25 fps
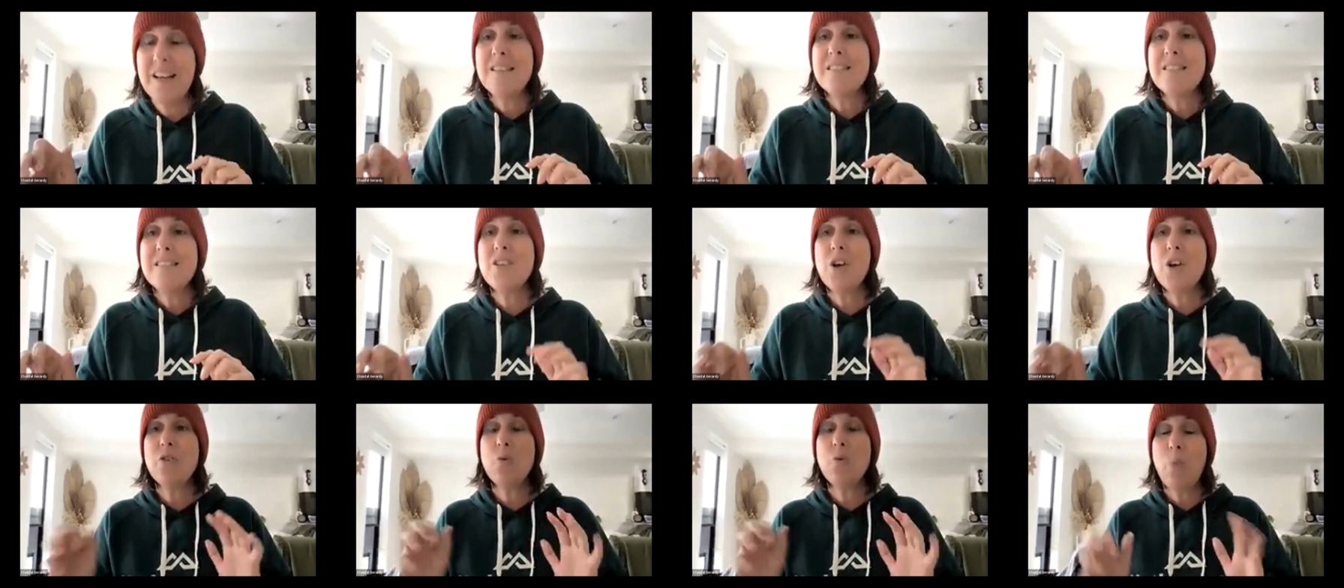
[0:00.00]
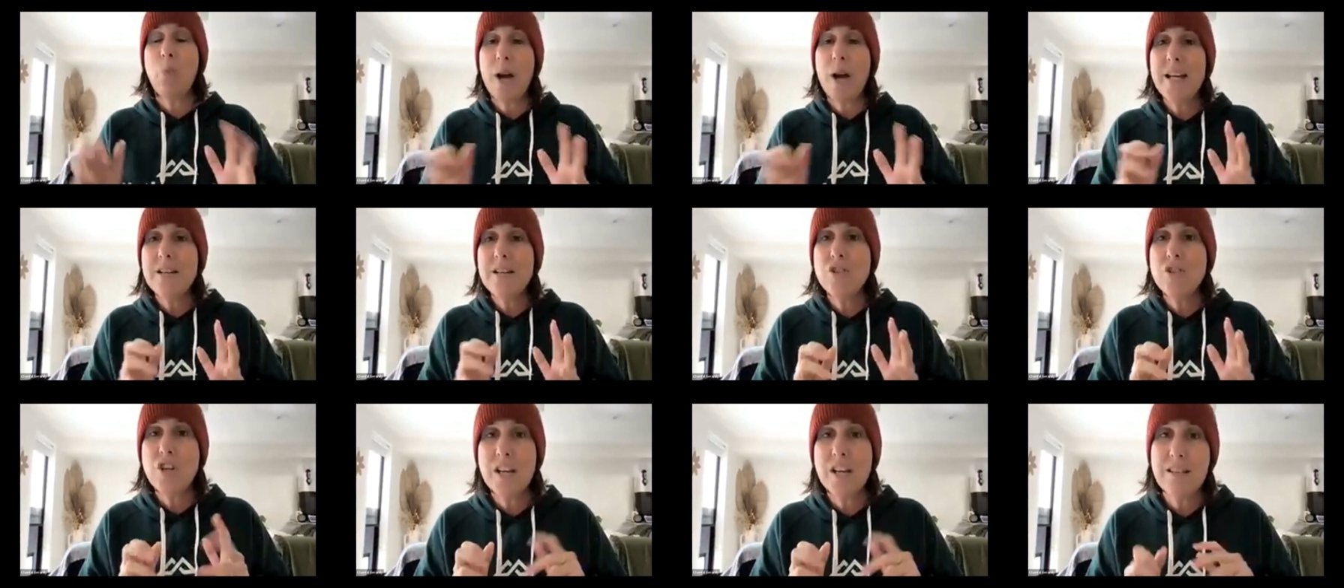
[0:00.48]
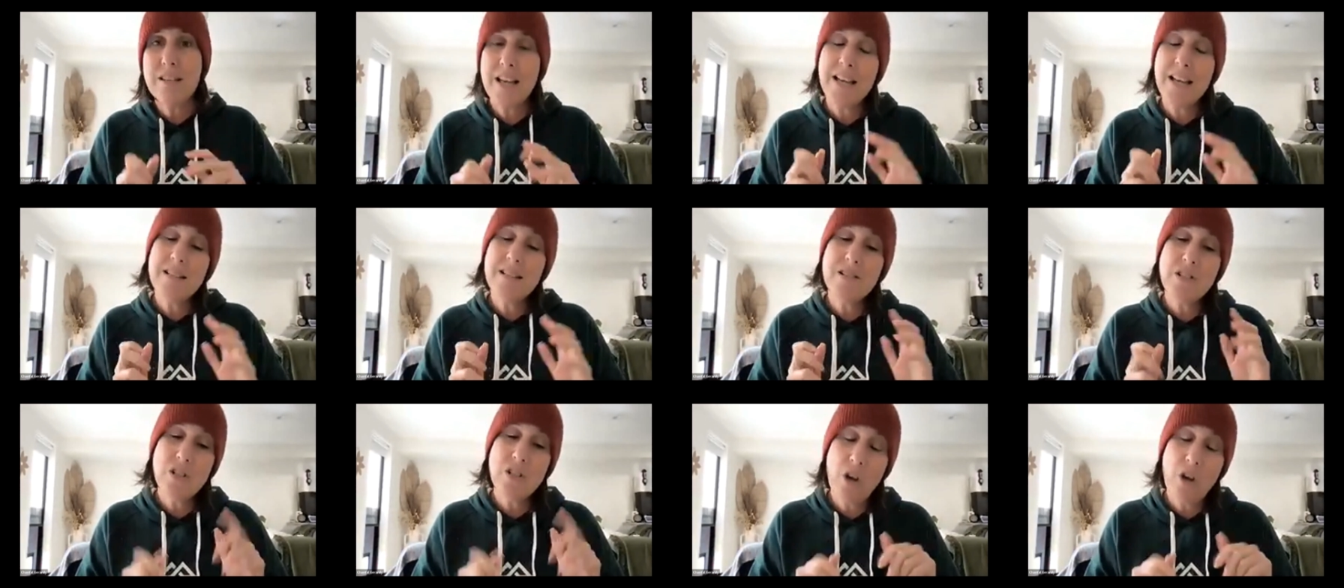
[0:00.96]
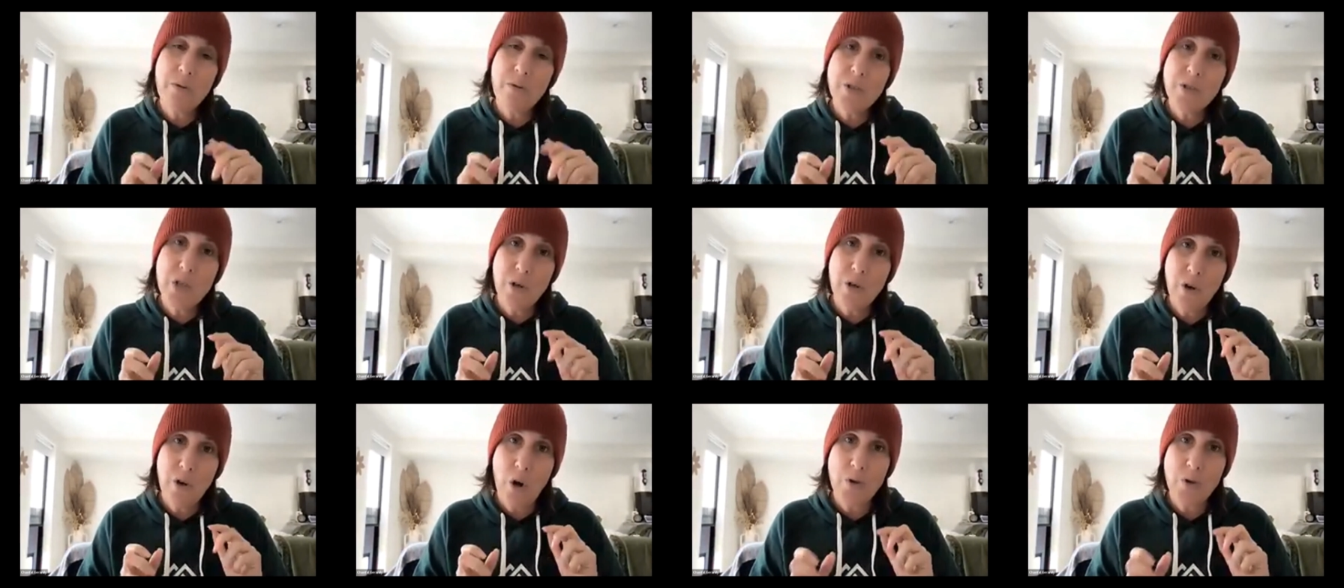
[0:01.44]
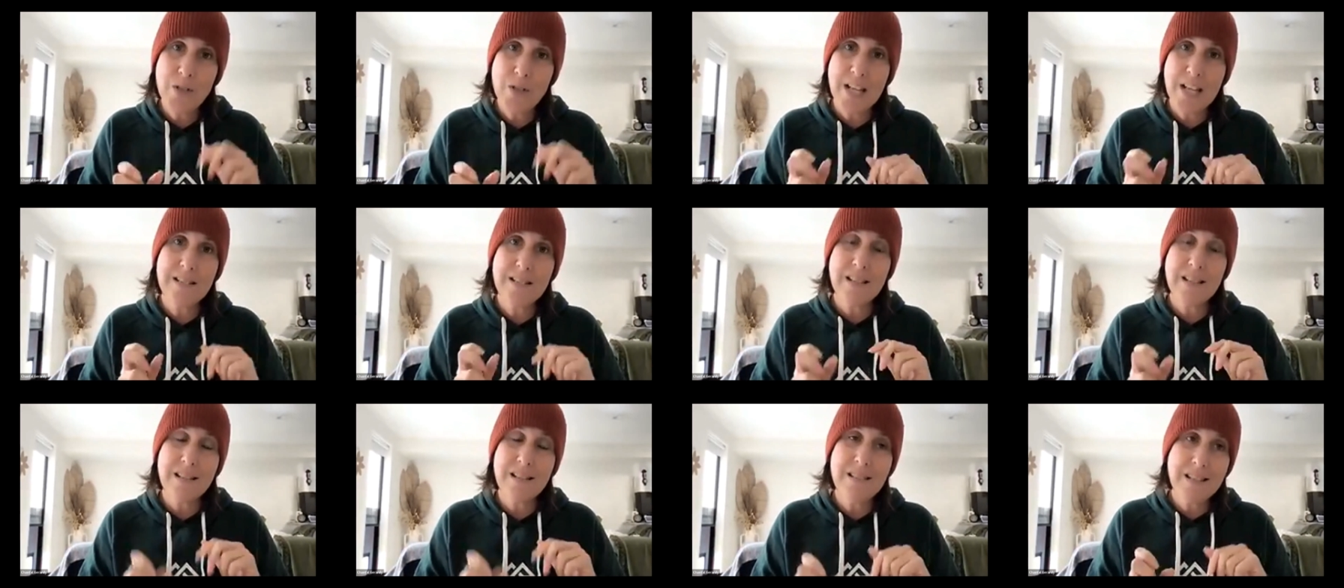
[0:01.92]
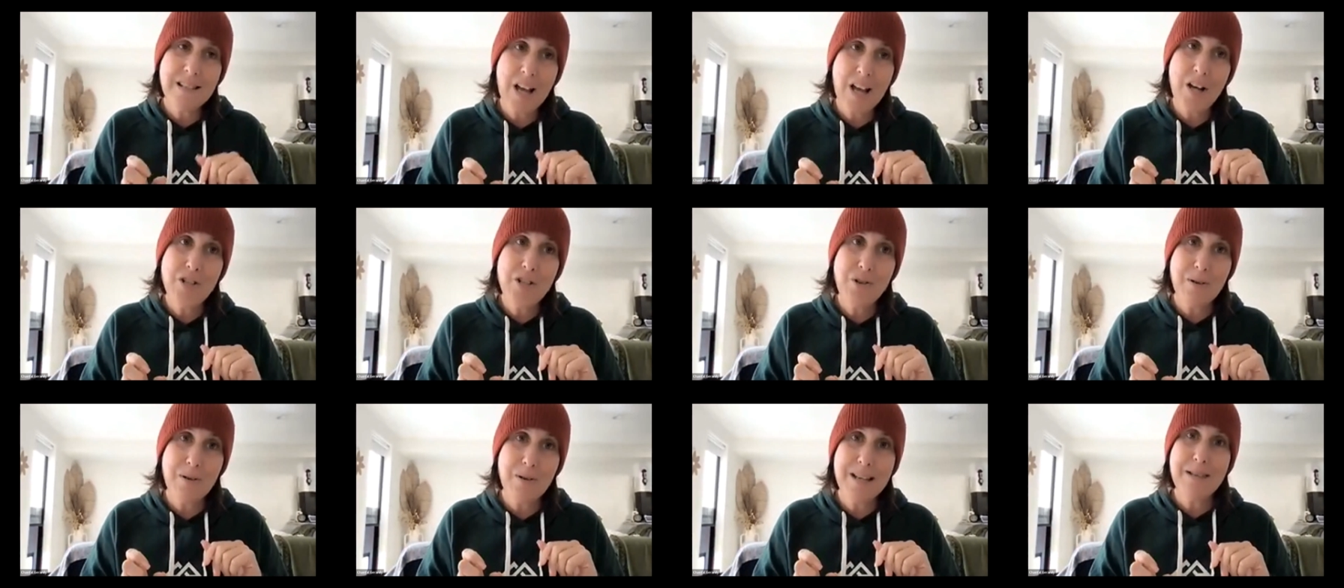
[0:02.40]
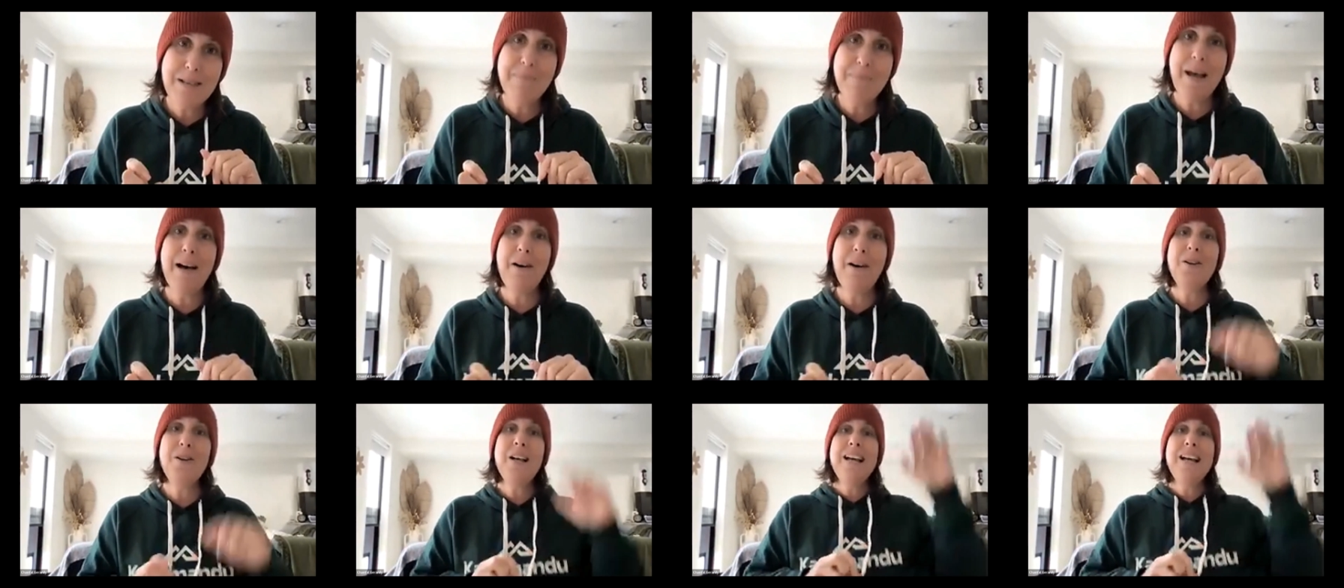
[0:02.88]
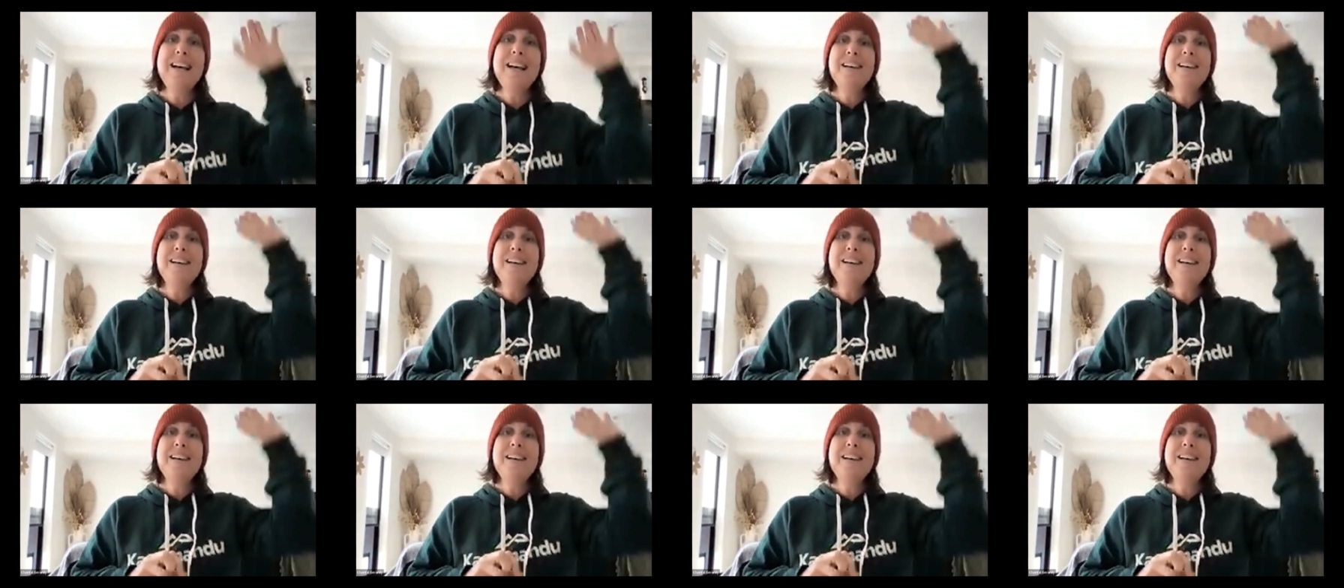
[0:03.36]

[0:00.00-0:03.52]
So the way to check that is to go into your contacts inside your email,